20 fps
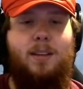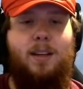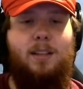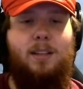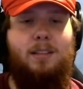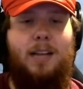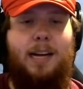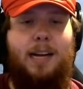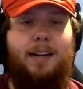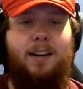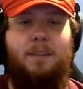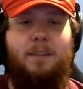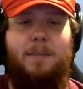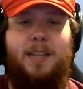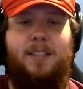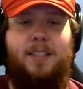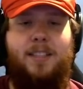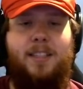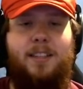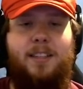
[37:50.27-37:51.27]
Liar
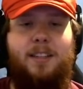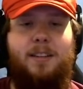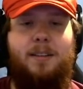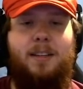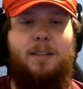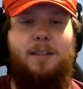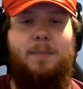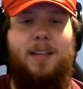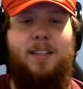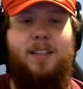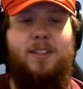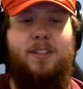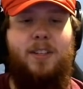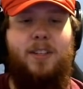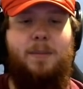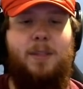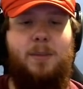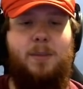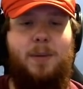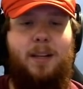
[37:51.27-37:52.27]
mentioned in my
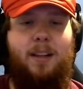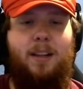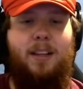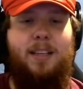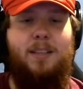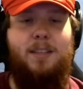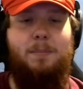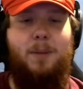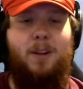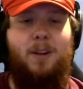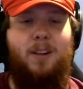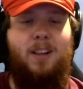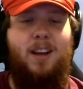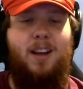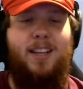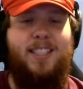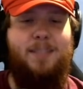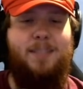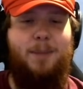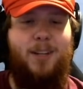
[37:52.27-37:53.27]
stream as well. He's
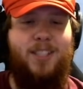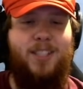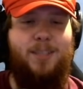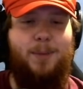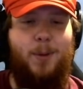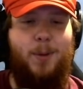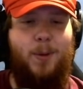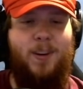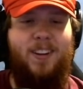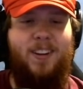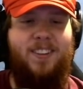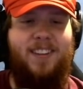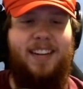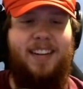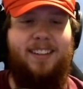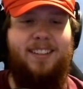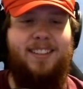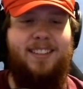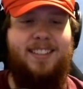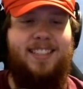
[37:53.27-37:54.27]
lost multiple world
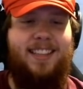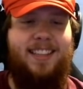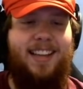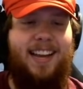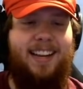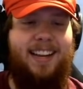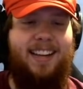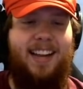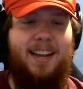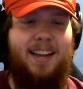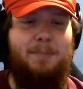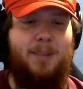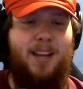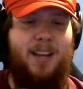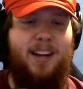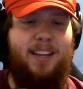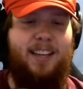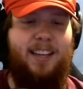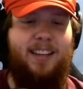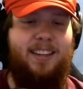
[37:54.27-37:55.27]
records to that guy
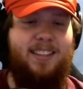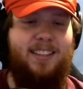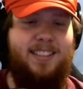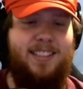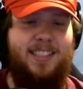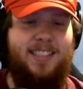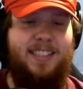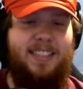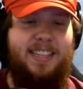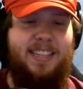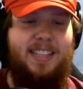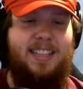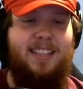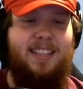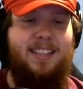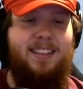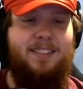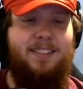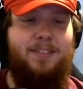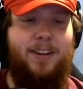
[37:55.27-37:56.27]
blocking, so
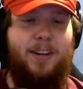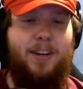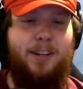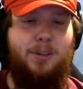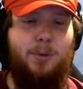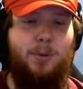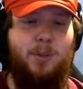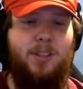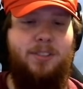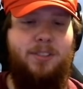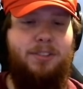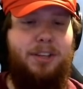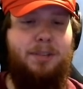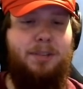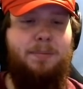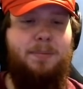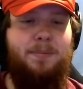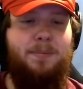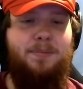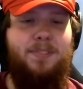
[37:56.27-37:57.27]
very cool of
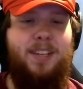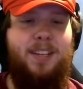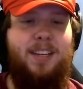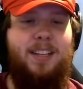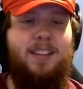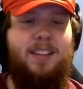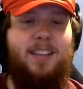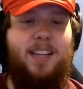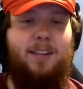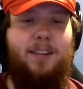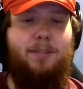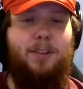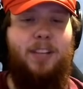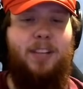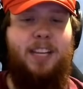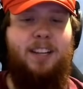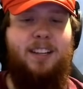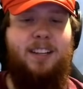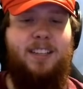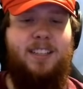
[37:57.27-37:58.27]
him.
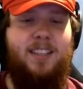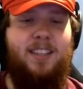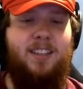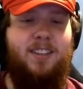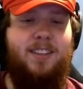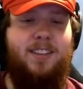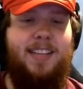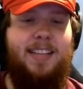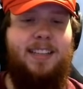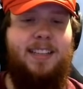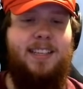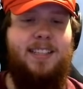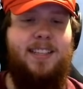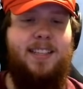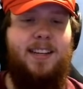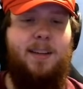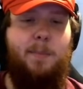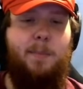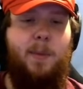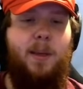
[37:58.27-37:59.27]
Thankfully, he didn't do that this
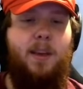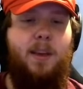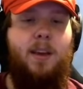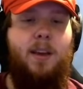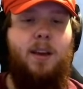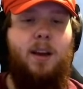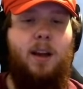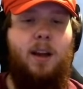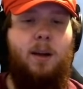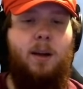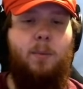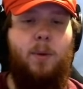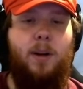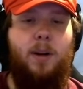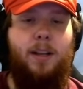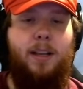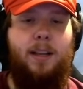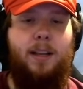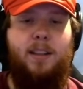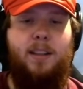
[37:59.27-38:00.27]
time. We're going
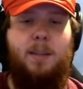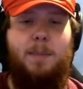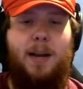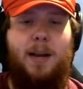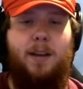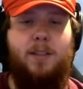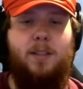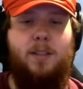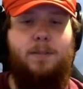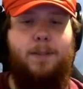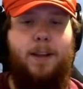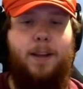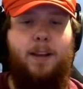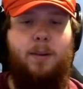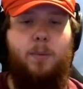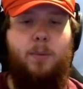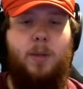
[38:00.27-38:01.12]
to get to the Bowser fight.